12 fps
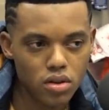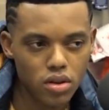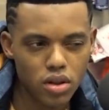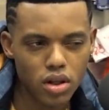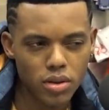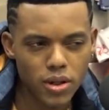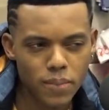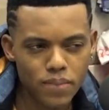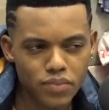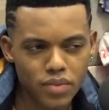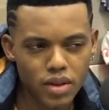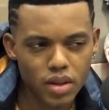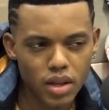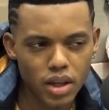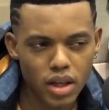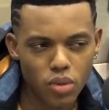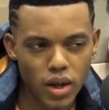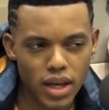you know what I mean? Down.
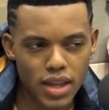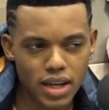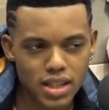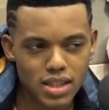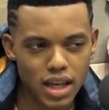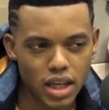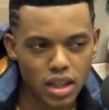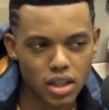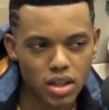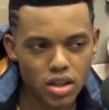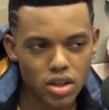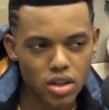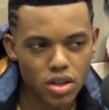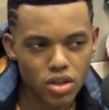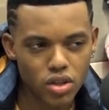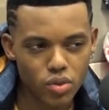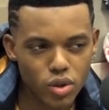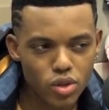In a way that it's like,
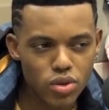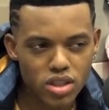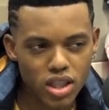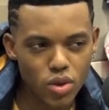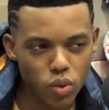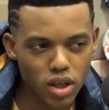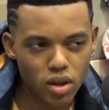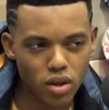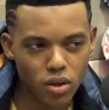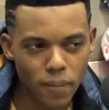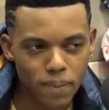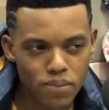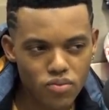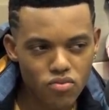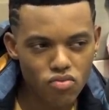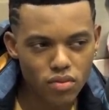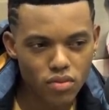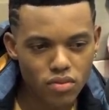when you see Will,
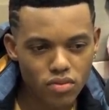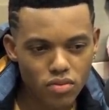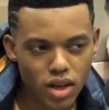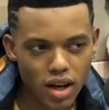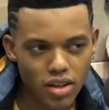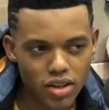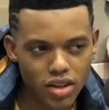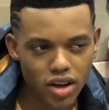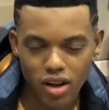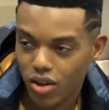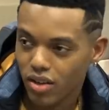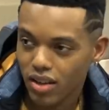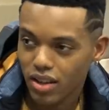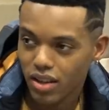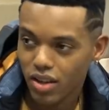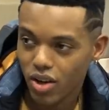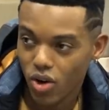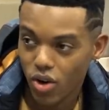you know,
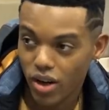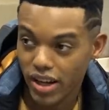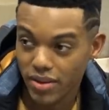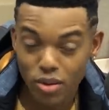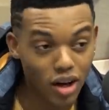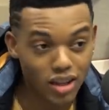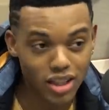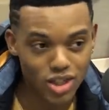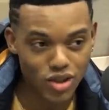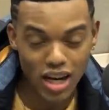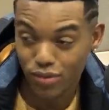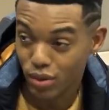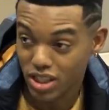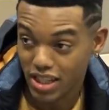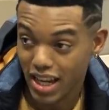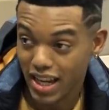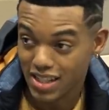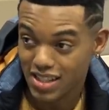on Mulholland Drive with
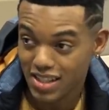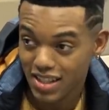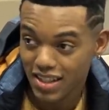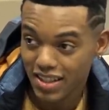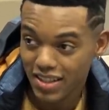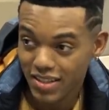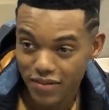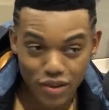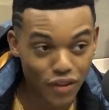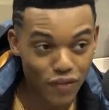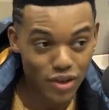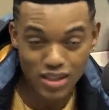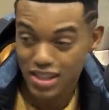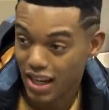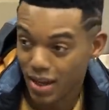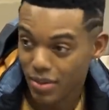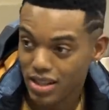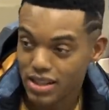Jazz, for the first
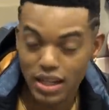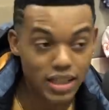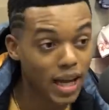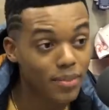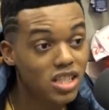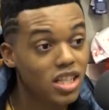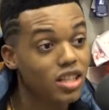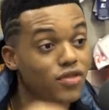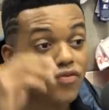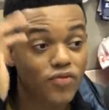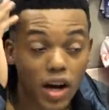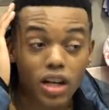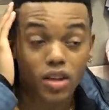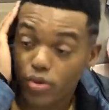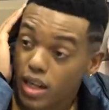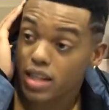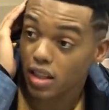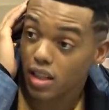time. He's like, damn, this shit is fucking
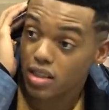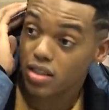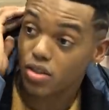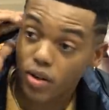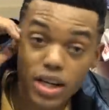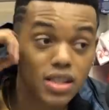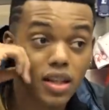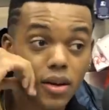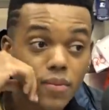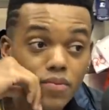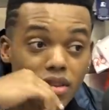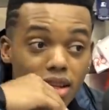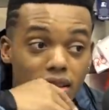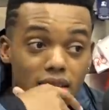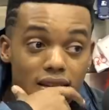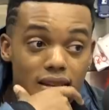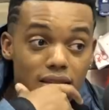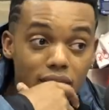crazy. It's crazy.
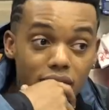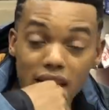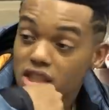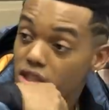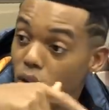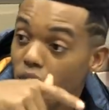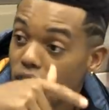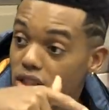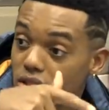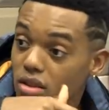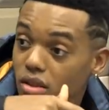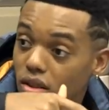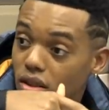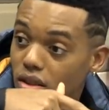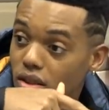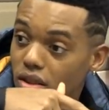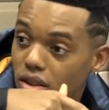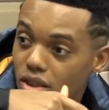That's Jabari too.
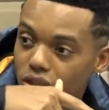Mm-hmm.